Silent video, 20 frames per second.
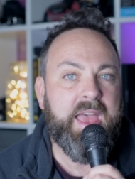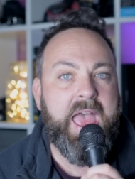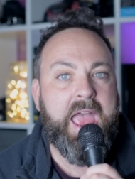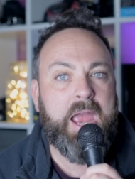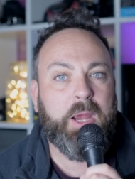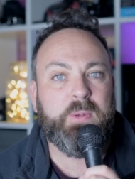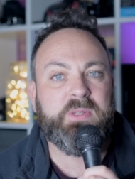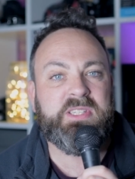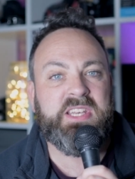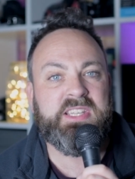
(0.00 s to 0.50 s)

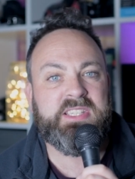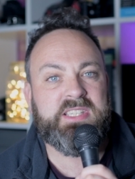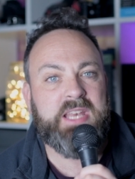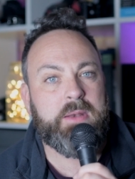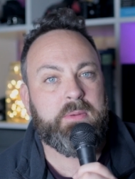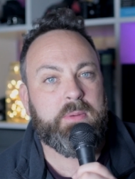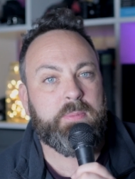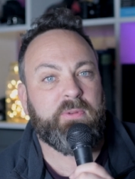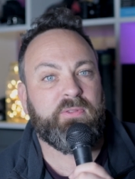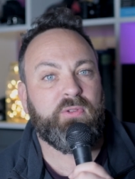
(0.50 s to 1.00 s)
Equities
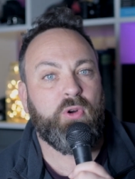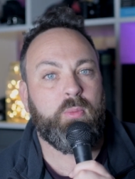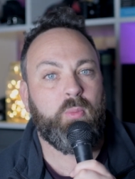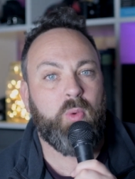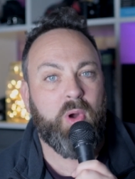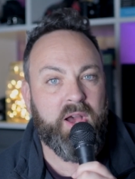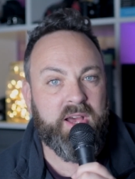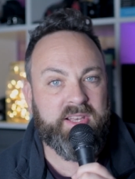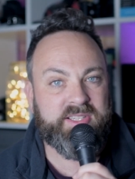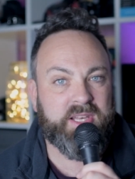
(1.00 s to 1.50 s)
tend to perform
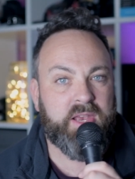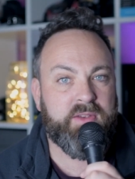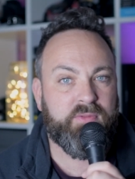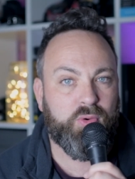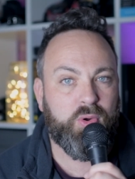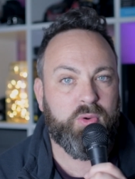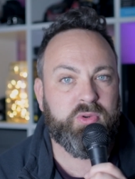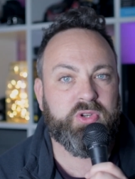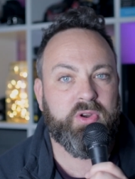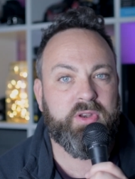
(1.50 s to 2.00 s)
worse
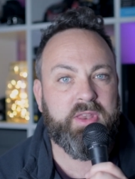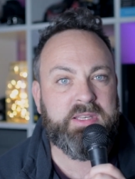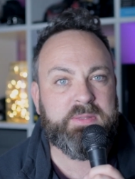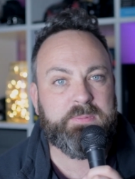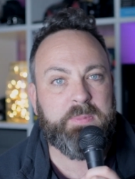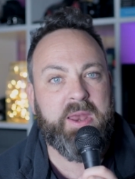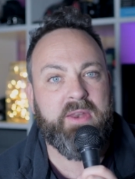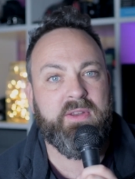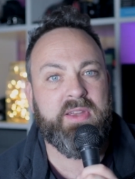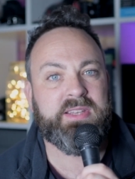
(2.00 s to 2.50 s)
overall during these
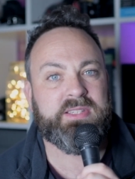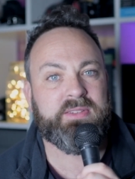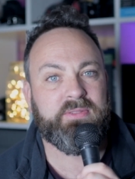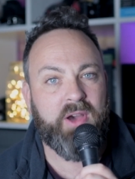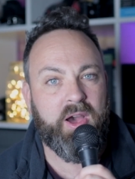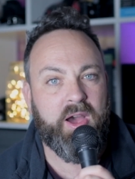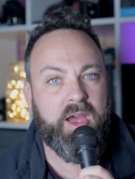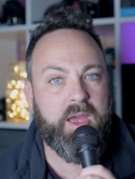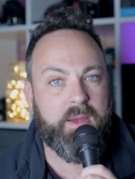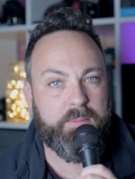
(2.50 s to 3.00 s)
periods of
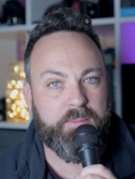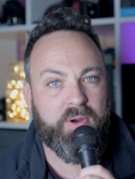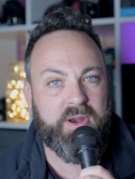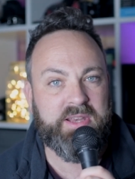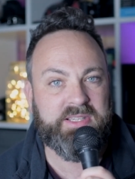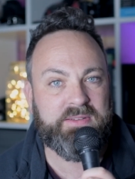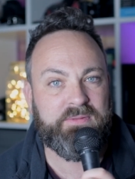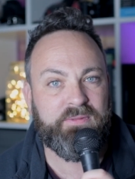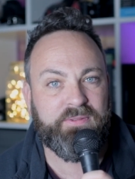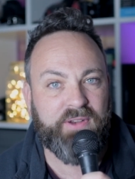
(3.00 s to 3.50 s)
higher
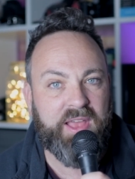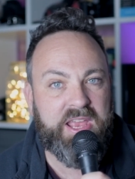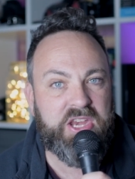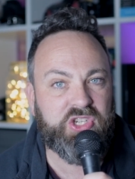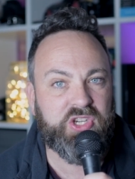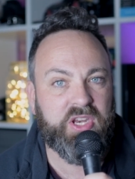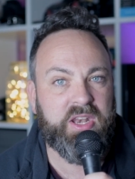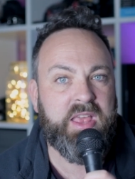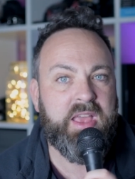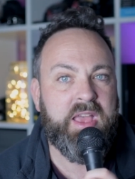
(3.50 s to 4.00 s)
price
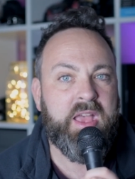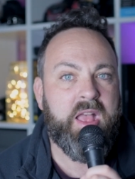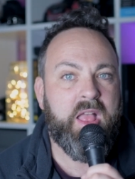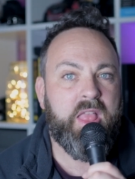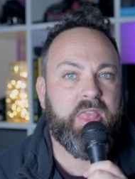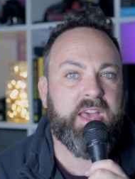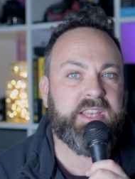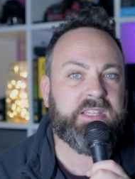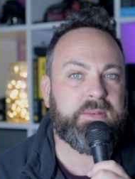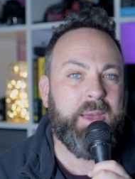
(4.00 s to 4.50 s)
inflation.
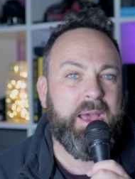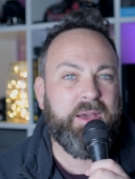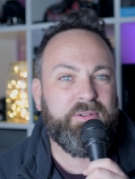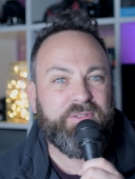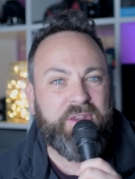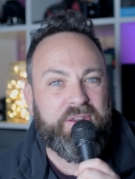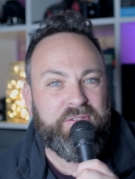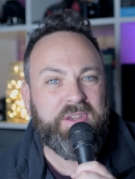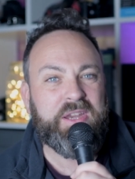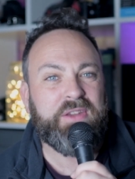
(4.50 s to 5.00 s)
There's about a
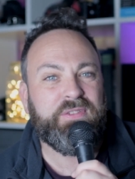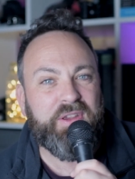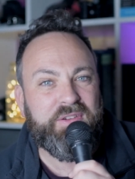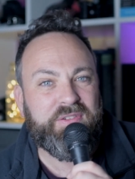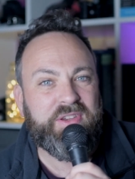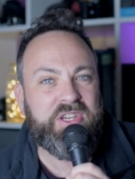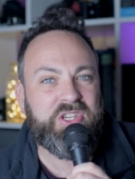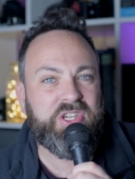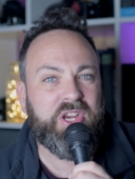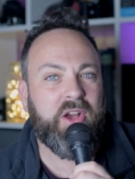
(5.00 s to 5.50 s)

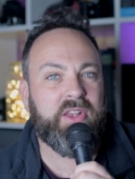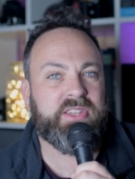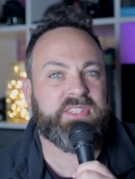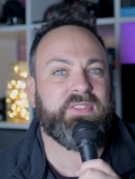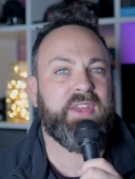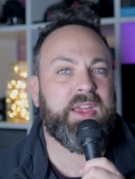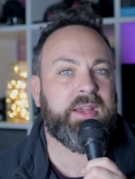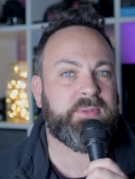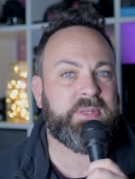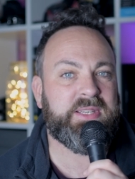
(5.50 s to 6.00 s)
50-50 chance
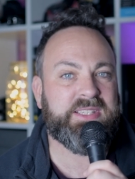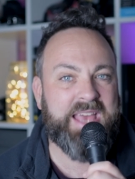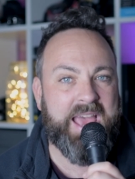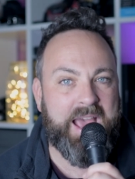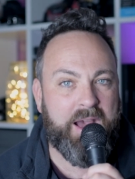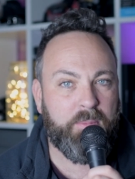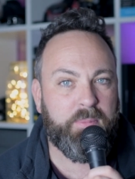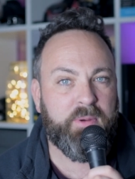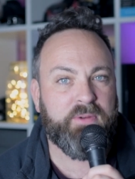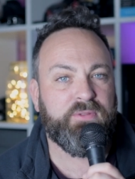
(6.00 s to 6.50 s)
of equities
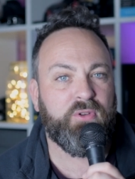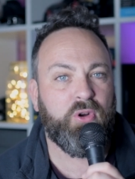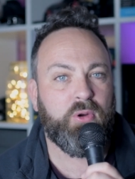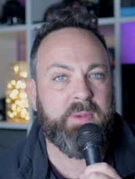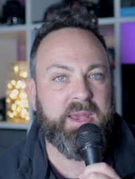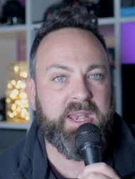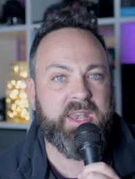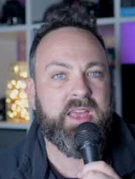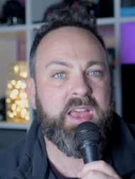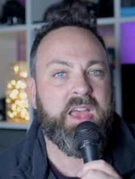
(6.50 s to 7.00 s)

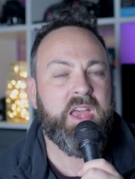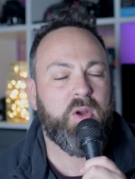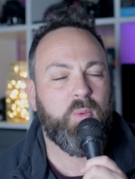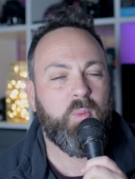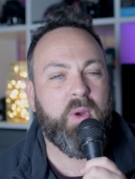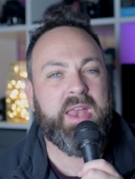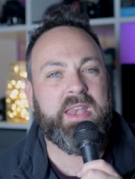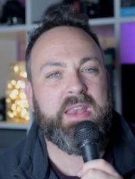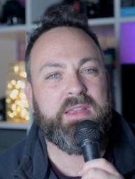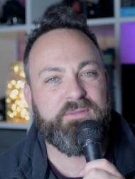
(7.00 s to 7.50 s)
outperforming
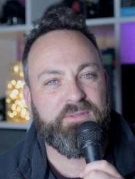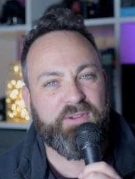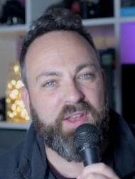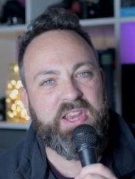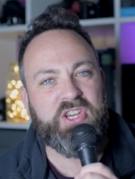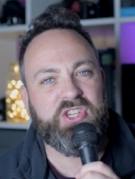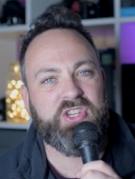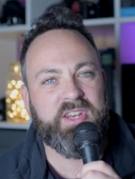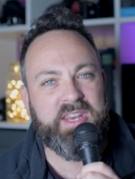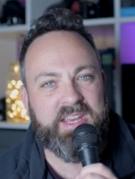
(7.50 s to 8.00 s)
when
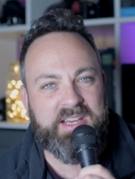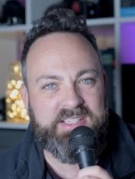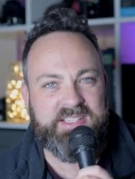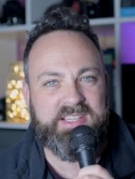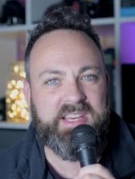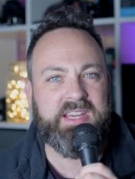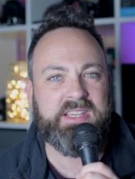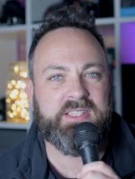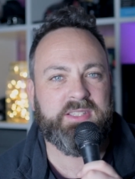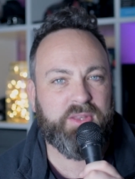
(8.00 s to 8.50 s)
inflation
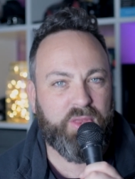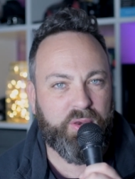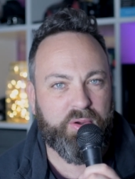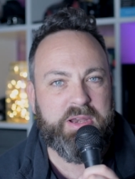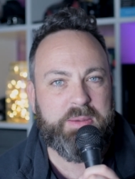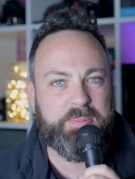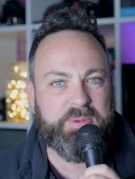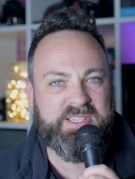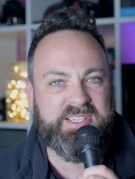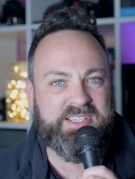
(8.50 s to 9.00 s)
exceeds
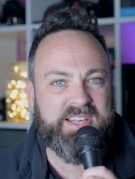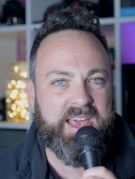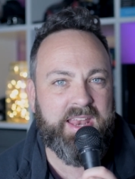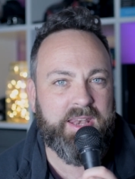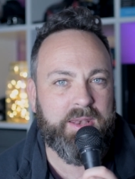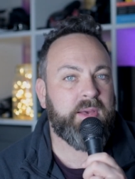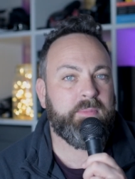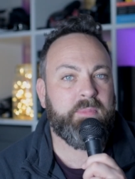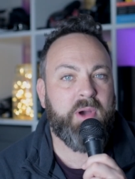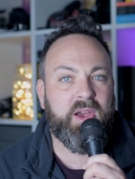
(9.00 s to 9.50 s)
3%.
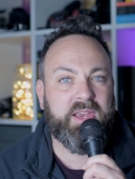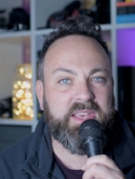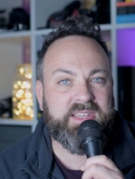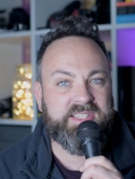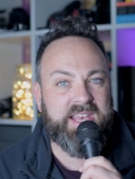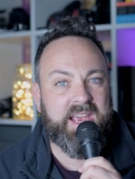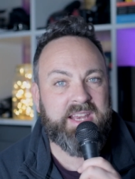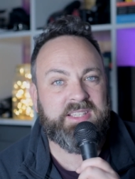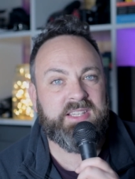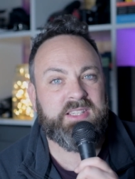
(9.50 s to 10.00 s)
Some market
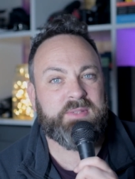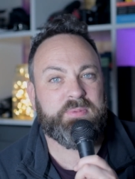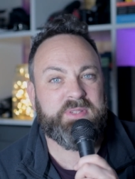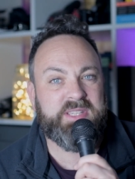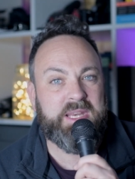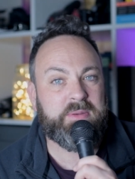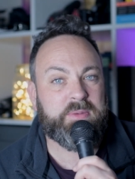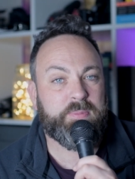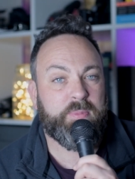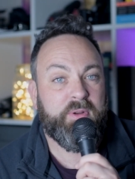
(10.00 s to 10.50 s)
sectors
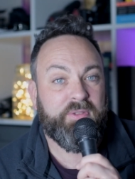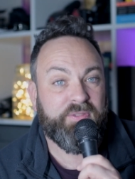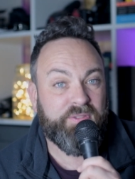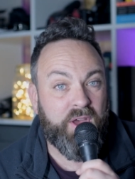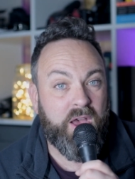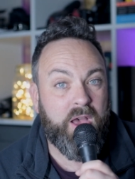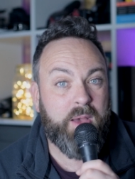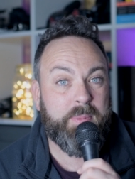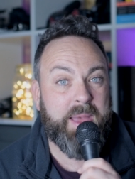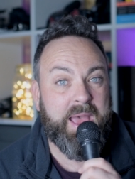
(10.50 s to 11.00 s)
seem to
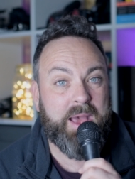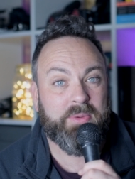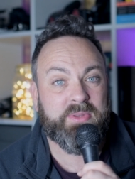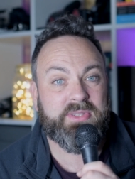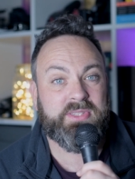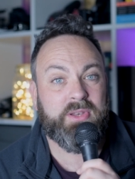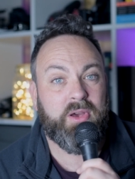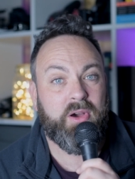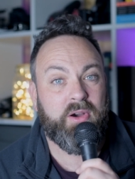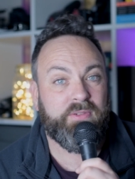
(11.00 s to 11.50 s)
prefer
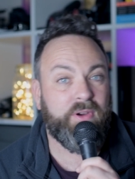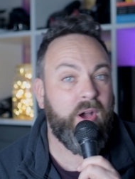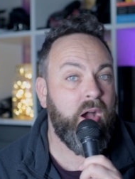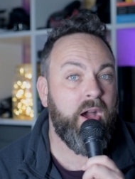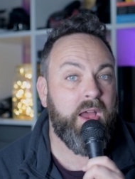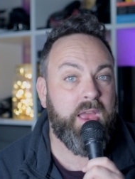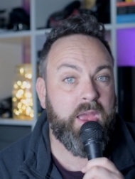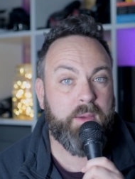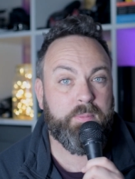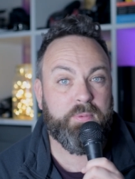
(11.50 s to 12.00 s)
bouts of
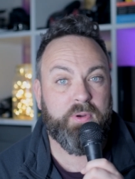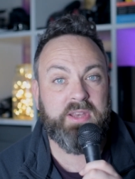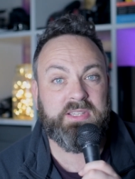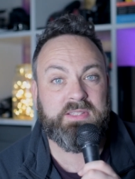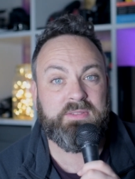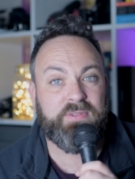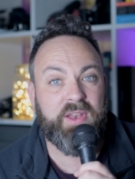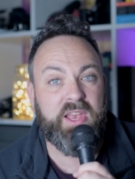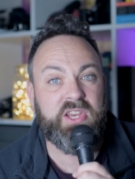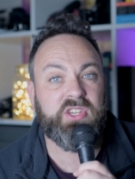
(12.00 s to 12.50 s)
higher price
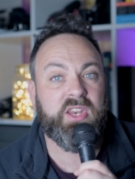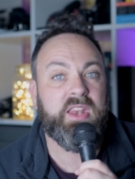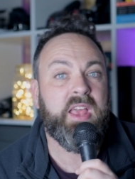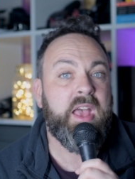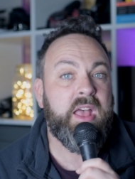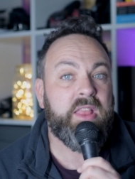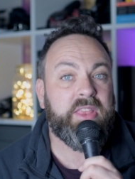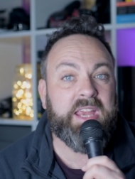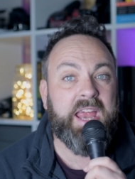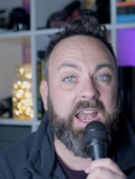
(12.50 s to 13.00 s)
inflation,
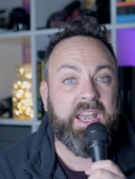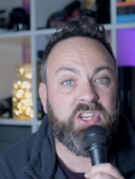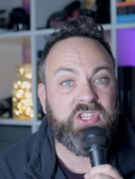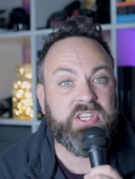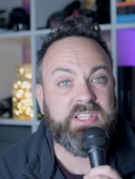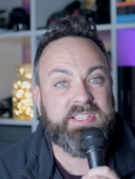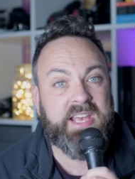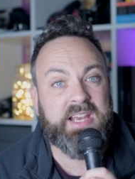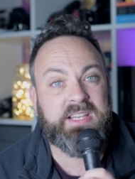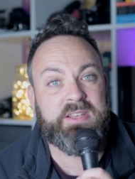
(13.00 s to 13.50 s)
the
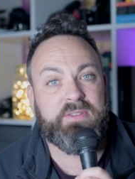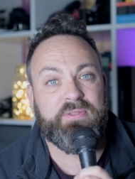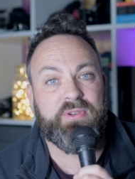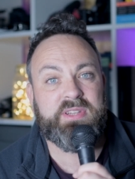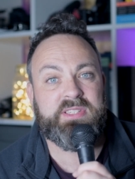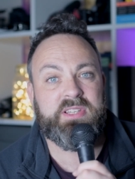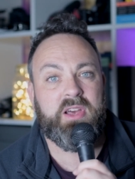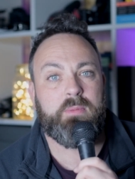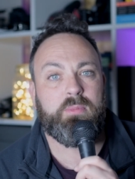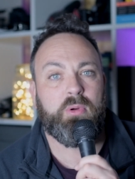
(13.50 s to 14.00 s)
energy sector for
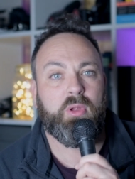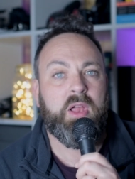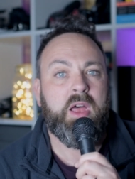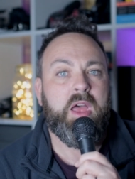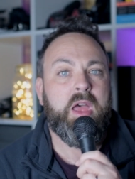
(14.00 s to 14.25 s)
example,